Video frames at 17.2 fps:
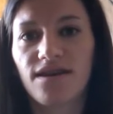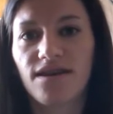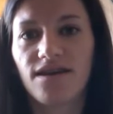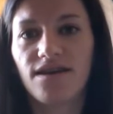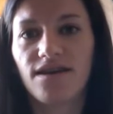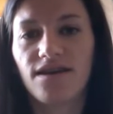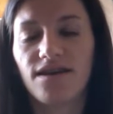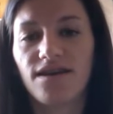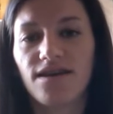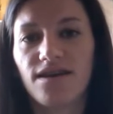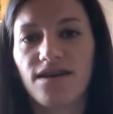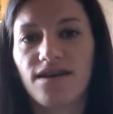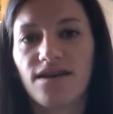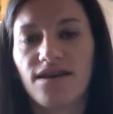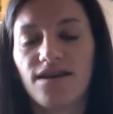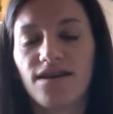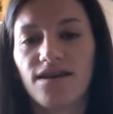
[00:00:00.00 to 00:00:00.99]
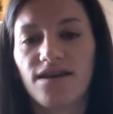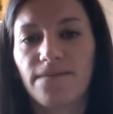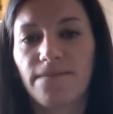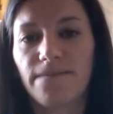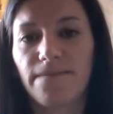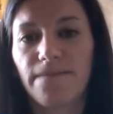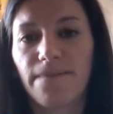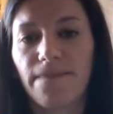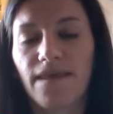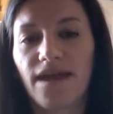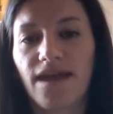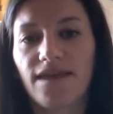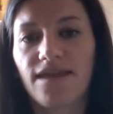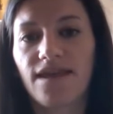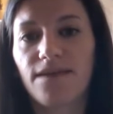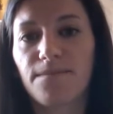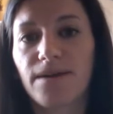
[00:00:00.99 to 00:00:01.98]

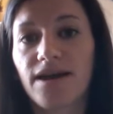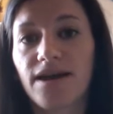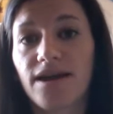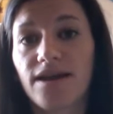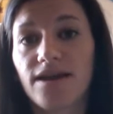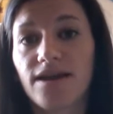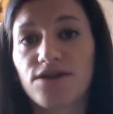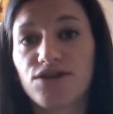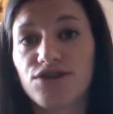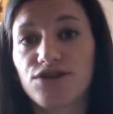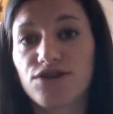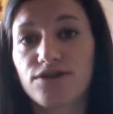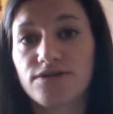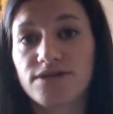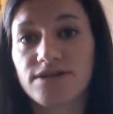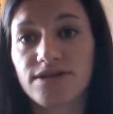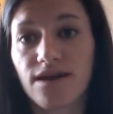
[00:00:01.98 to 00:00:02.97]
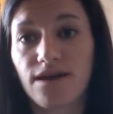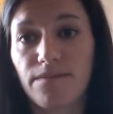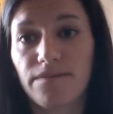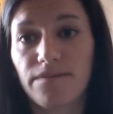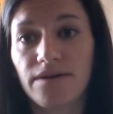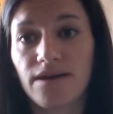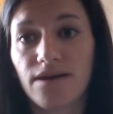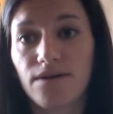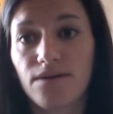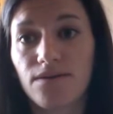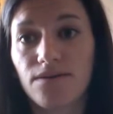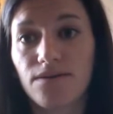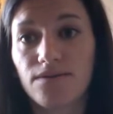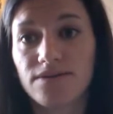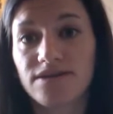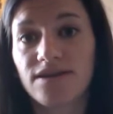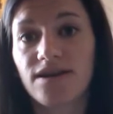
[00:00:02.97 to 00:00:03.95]
and that my insurance company
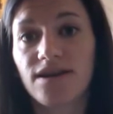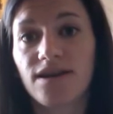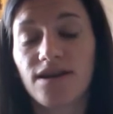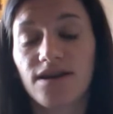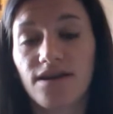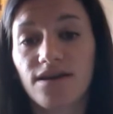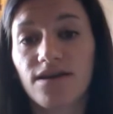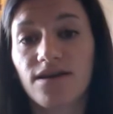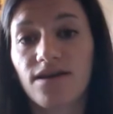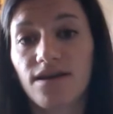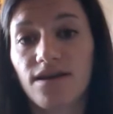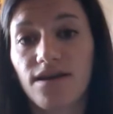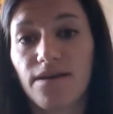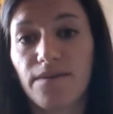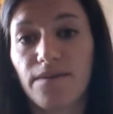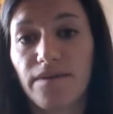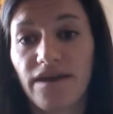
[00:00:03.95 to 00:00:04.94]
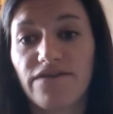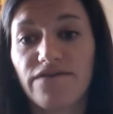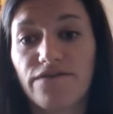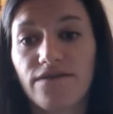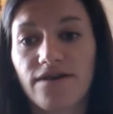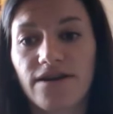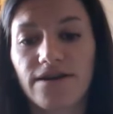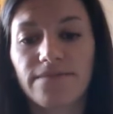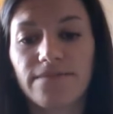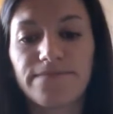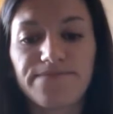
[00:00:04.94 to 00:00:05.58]
was gonna pay for it.